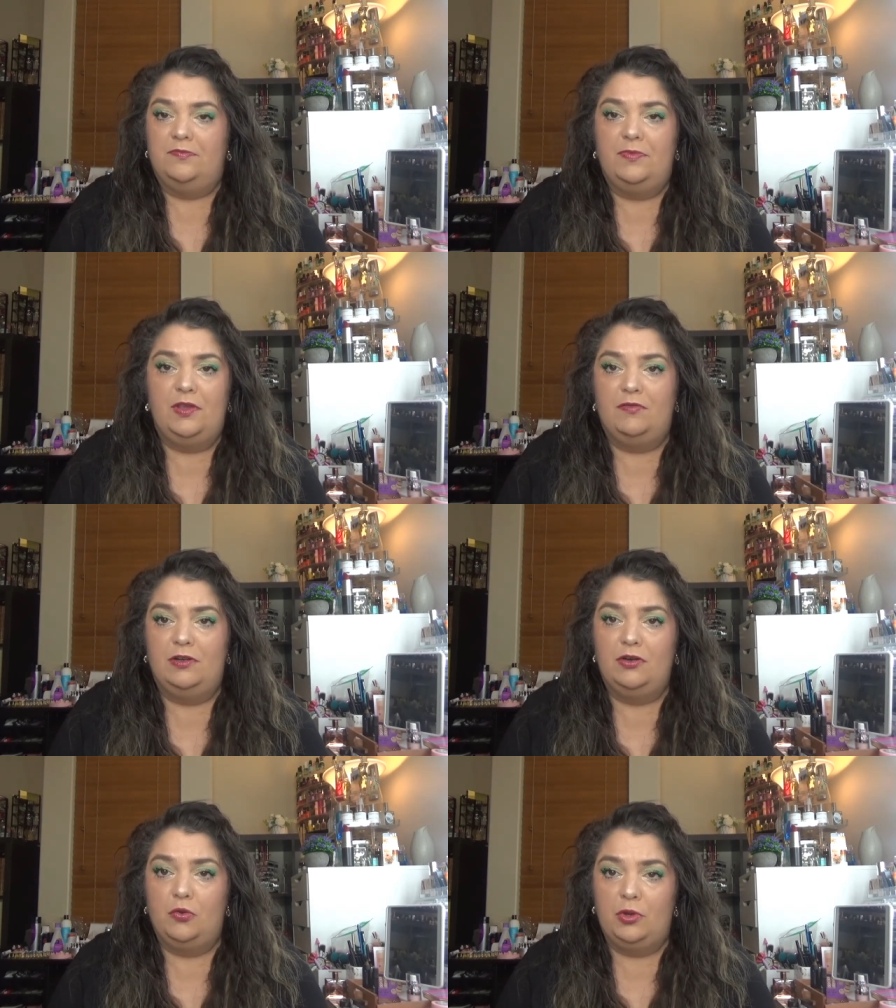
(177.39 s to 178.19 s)
never
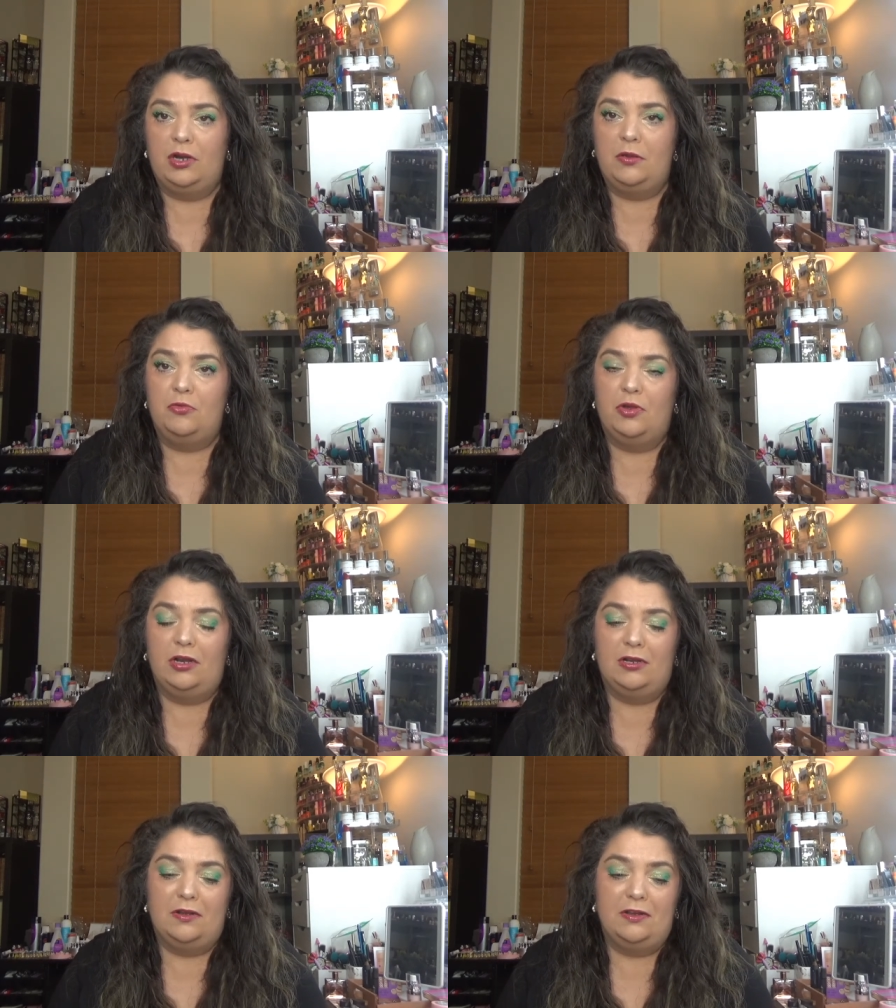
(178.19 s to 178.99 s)
know when I
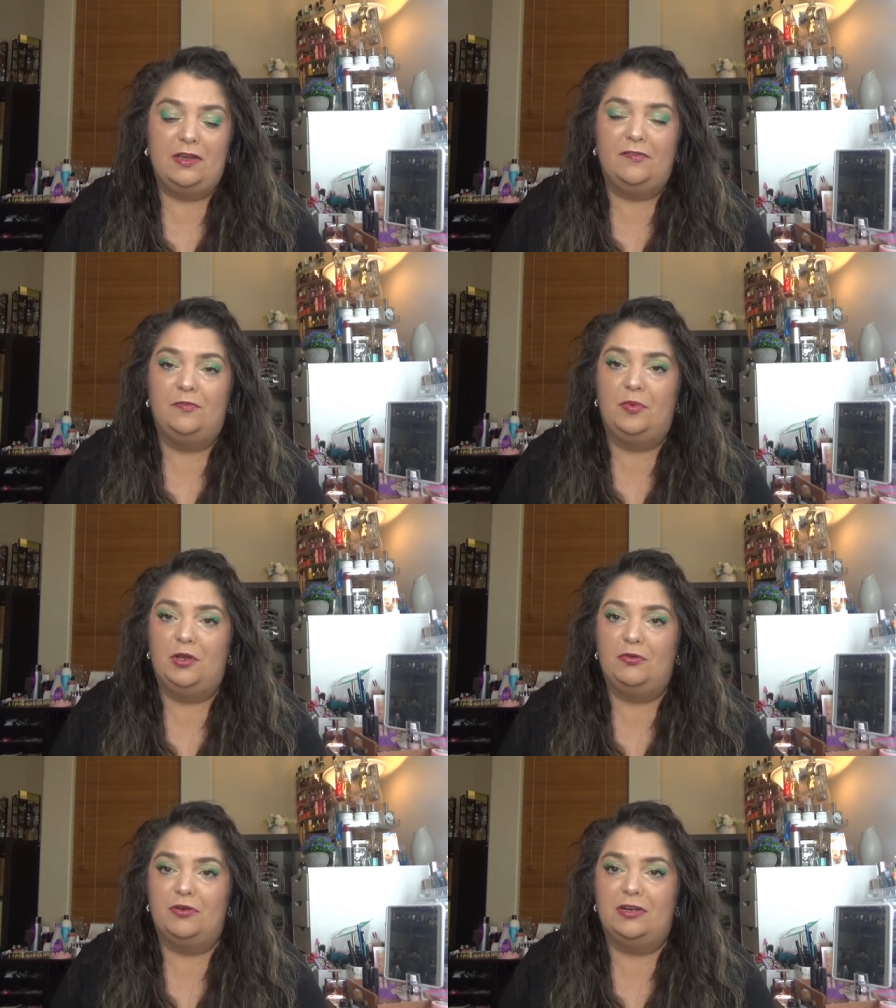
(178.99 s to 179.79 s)
will uh, have
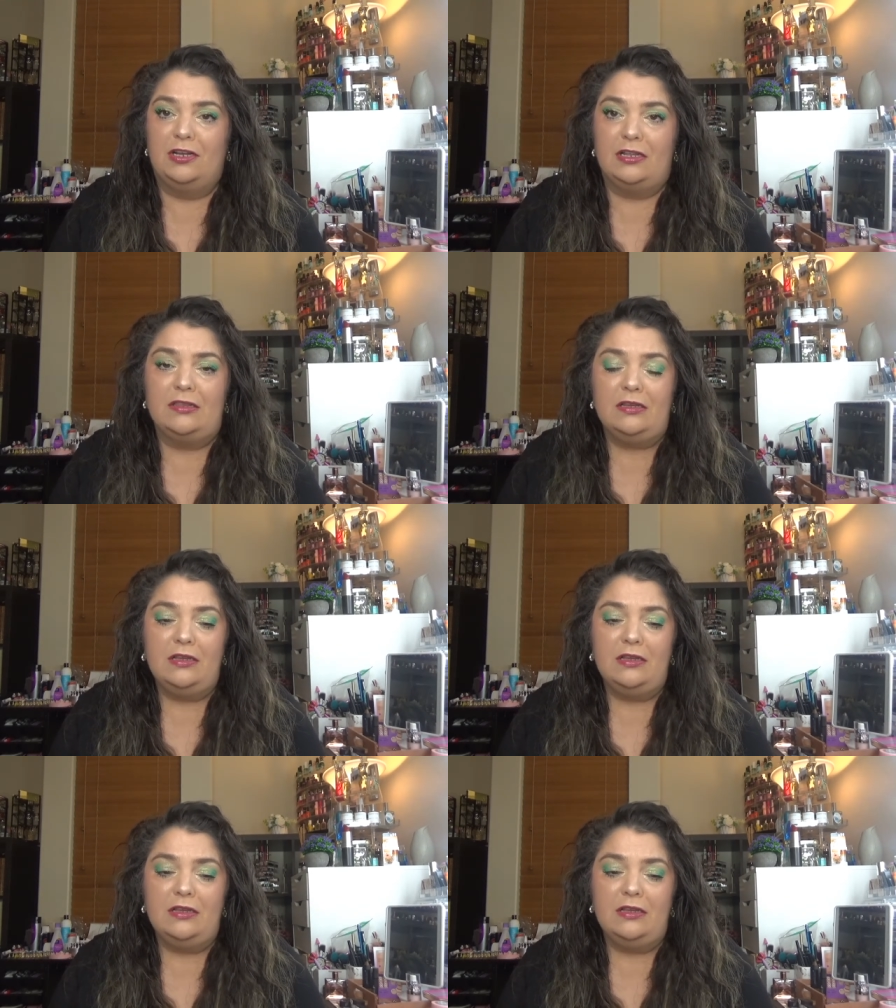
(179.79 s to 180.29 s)
pen or not.